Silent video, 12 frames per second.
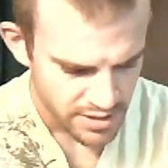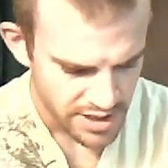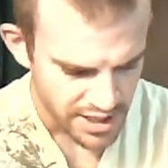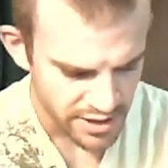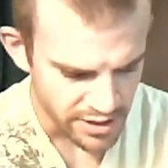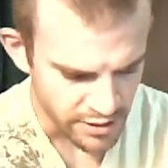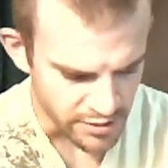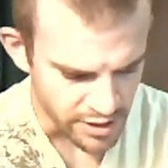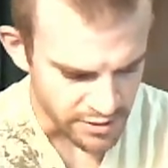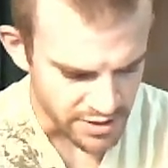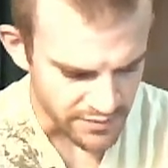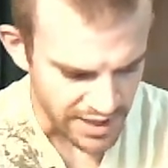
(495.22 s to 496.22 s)
Taking no
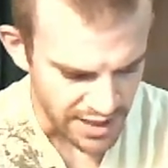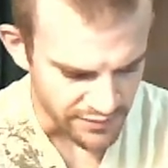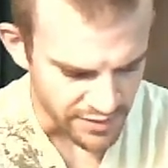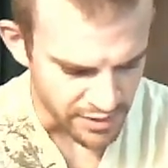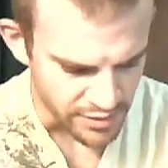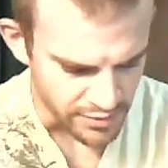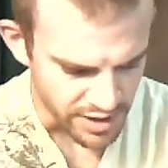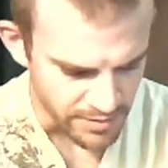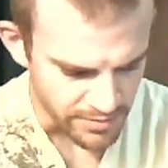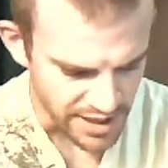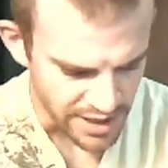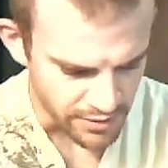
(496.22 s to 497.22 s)
notice of Ivan, who'd
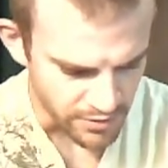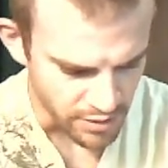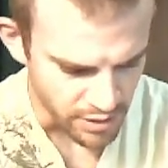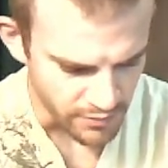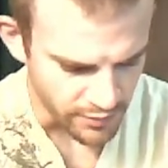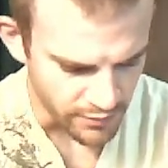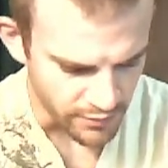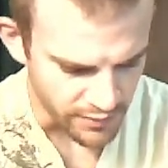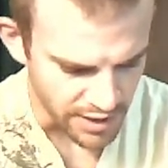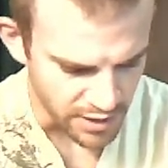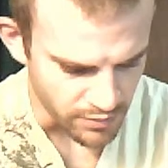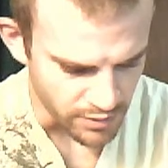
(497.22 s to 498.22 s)
come back with an armful of
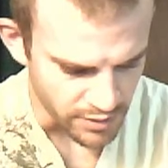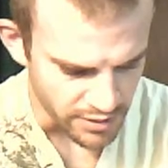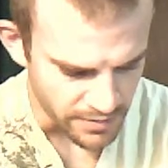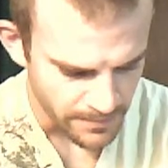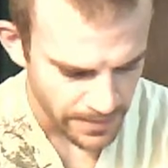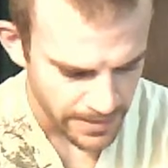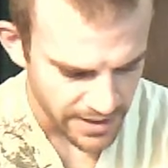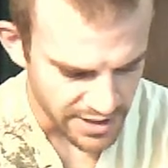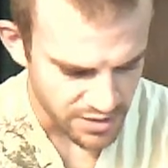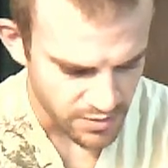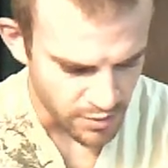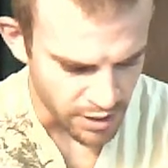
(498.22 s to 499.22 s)
firewood, he
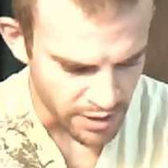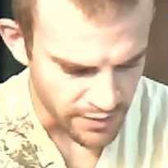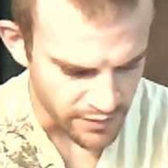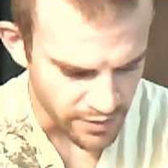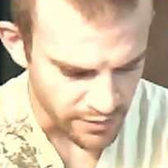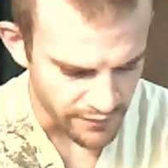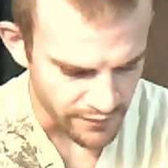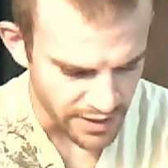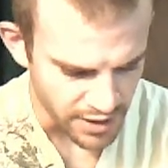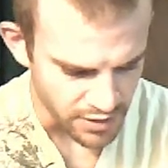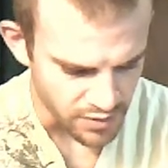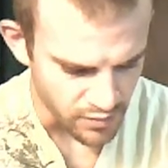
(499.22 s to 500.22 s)
squatted in front of the
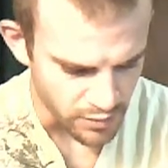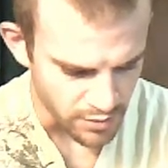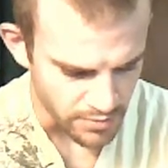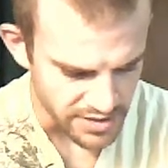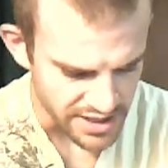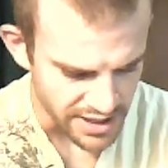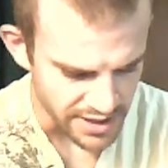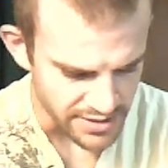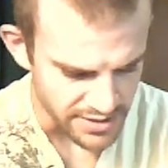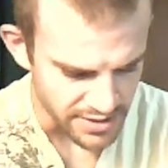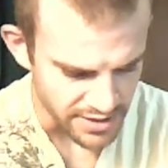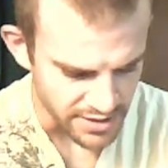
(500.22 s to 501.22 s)
fire to warm his hands
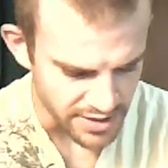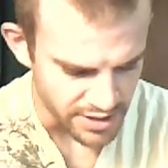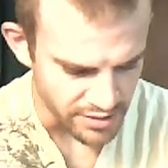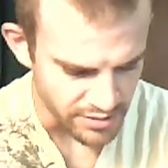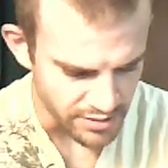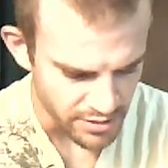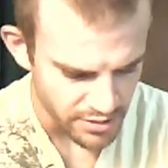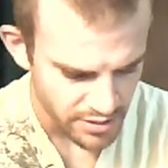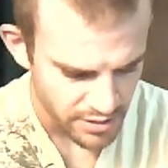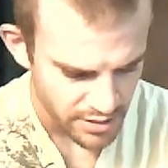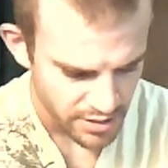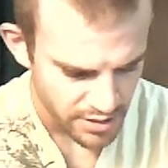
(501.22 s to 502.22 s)
and continued.
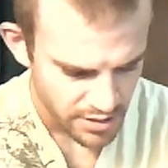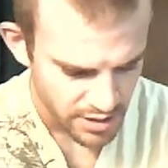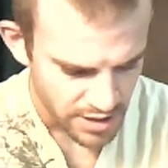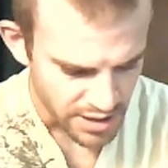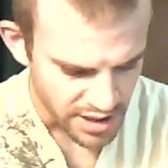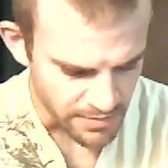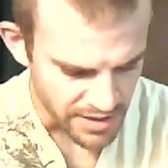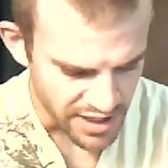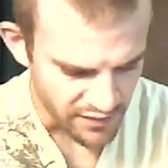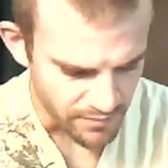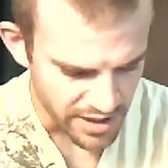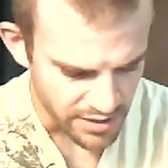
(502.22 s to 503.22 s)
"He may
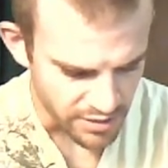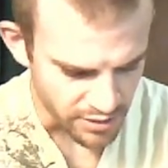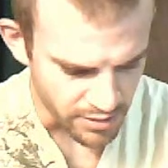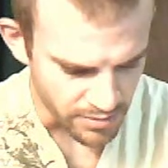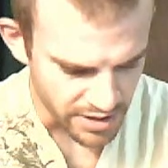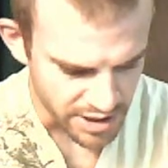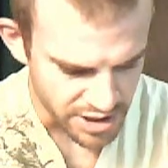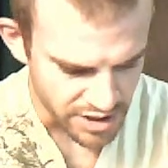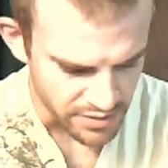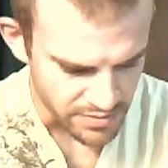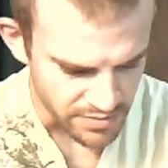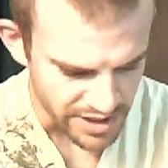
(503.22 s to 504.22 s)
have beaten her because she
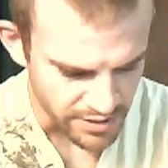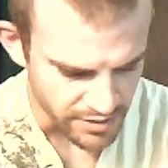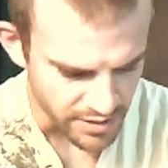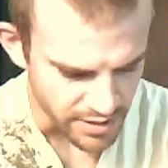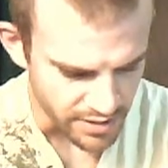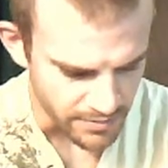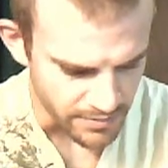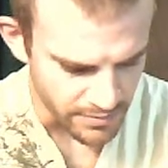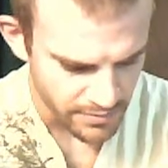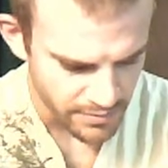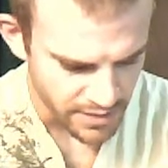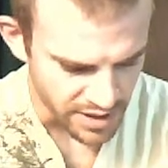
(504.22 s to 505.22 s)
was better than him,
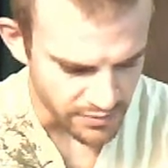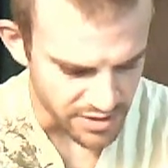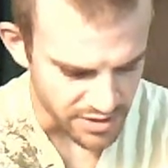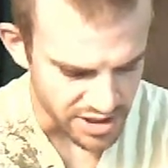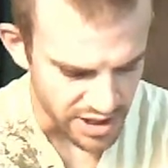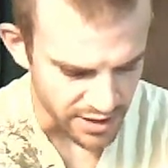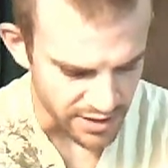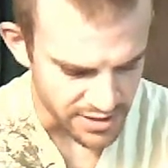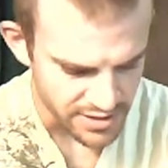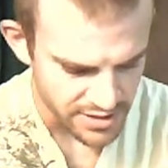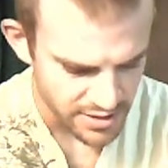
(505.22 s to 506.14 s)
and he was jealous.